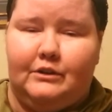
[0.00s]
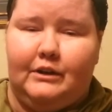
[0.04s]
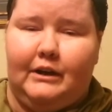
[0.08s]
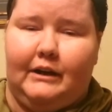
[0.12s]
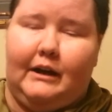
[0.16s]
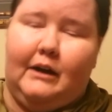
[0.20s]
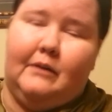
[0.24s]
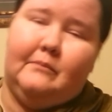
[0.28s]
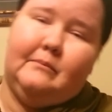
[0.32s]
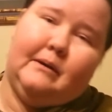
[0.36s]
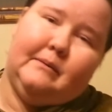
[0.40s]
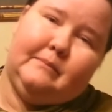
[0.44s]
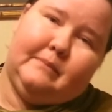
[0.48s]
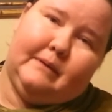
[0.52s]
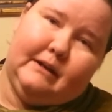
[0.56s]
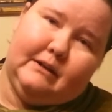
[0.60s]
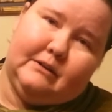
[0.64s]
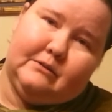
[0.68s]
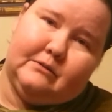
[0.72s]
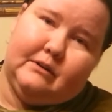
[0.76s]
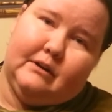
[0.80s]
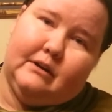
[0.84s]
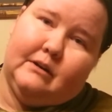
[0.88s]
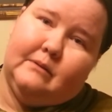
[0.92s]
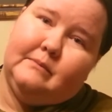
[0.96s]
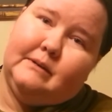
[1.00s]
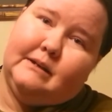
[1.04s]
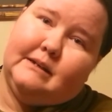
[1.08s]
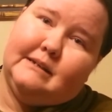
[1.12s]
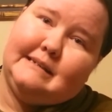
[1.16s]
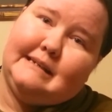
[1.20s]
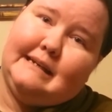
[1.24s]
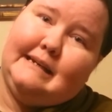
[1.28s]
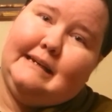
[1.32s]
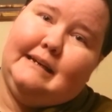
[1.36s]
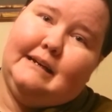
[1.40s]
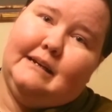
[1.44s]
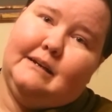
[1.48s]
check out my Patreon,
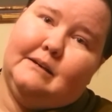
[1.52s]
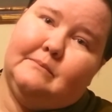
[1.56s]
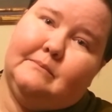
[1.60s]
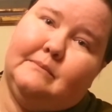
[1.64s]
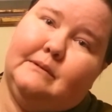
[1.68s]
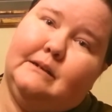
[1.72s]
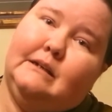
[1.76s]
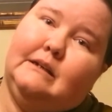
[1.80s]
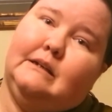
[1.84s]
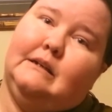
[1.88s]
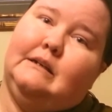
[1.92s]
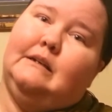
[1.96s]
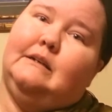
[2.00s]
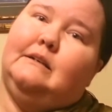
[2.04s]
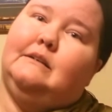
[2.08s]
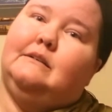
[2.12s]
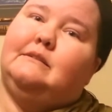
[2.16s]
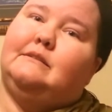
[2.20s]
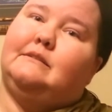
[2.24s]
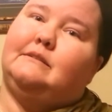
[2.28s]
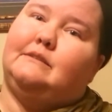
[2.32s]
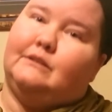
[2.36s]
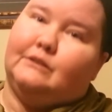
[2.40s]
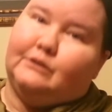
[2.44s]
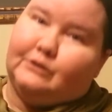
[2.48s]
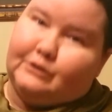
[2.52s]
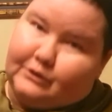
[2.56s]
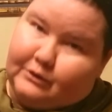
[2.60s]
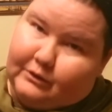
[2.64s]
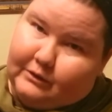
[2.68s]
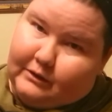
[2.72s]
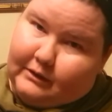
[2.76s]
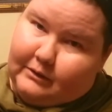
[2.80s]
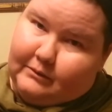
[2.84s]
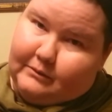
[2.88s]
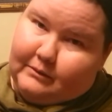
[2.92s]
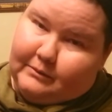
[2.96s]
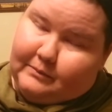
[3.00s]
because I am still
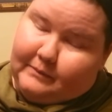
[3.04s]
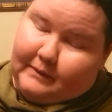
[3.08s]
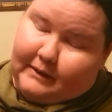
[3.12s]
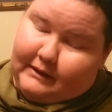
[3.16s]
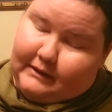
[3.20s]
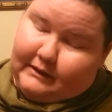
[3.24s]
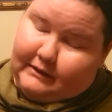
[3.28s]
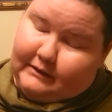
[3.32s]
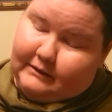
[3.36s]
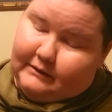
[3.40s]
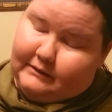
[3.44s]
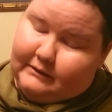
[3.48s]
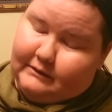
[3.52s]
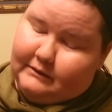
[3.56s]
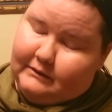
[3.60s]
shooting with my